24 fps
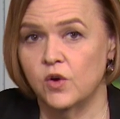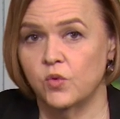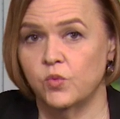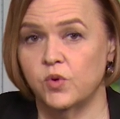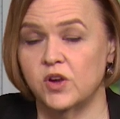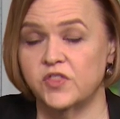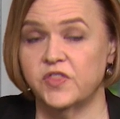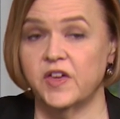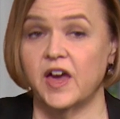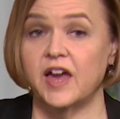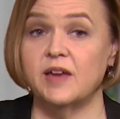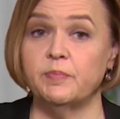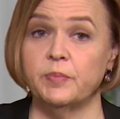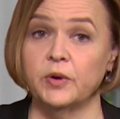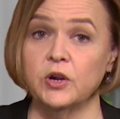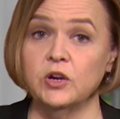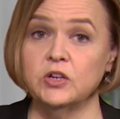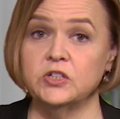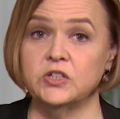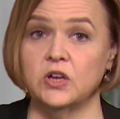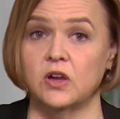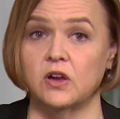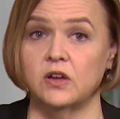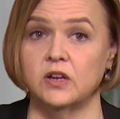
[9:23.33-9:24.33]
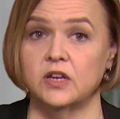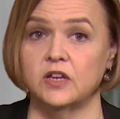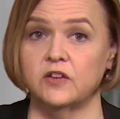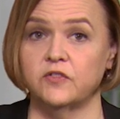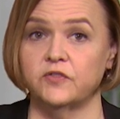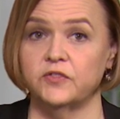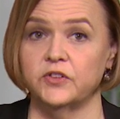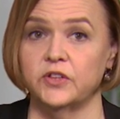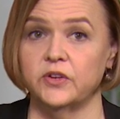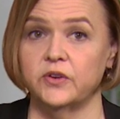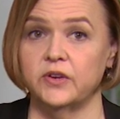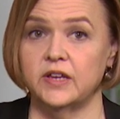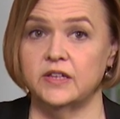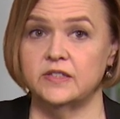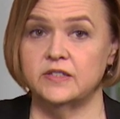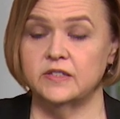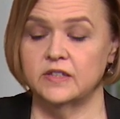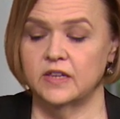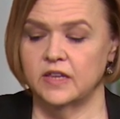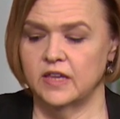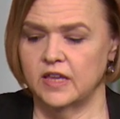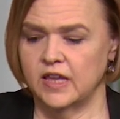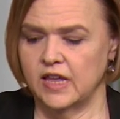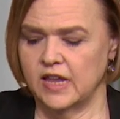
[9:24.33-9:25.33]
With hypertonic
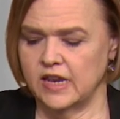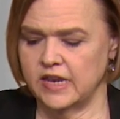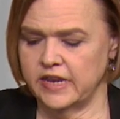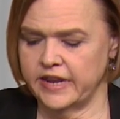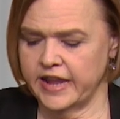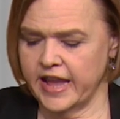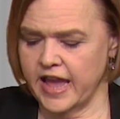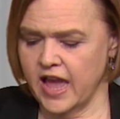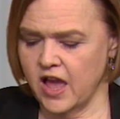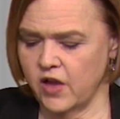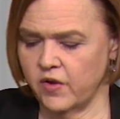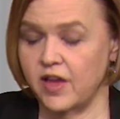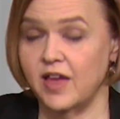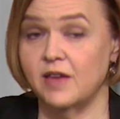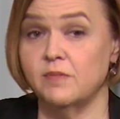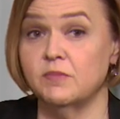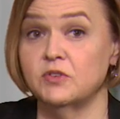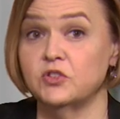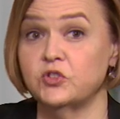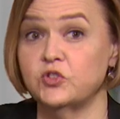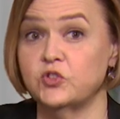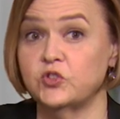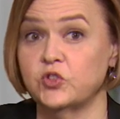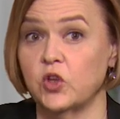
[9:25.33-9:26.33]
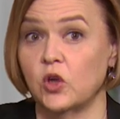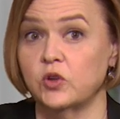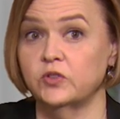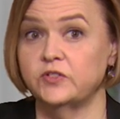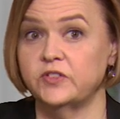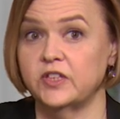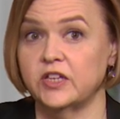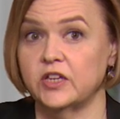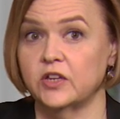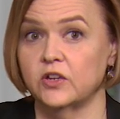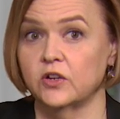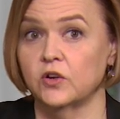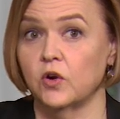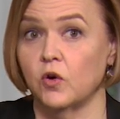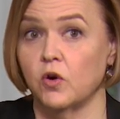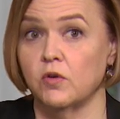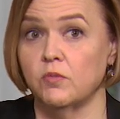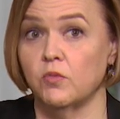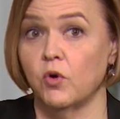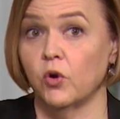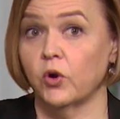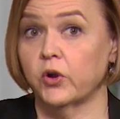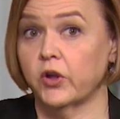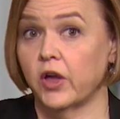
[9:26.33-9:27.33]
fluids, now I'm saltier or
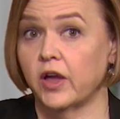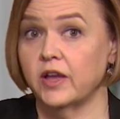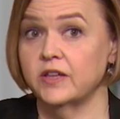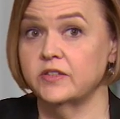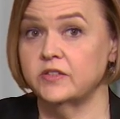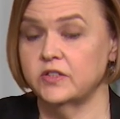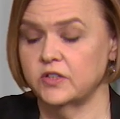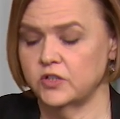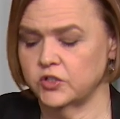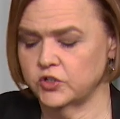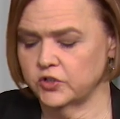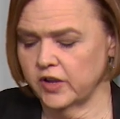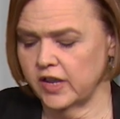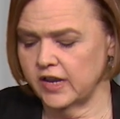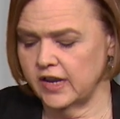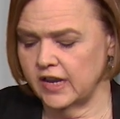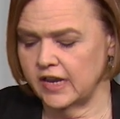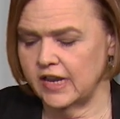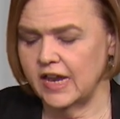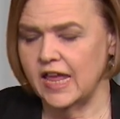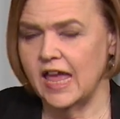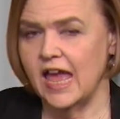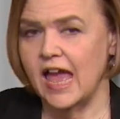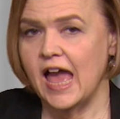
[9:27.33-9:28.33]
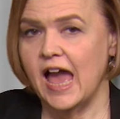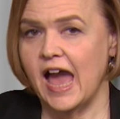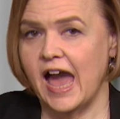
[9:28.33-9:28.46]
more concentrated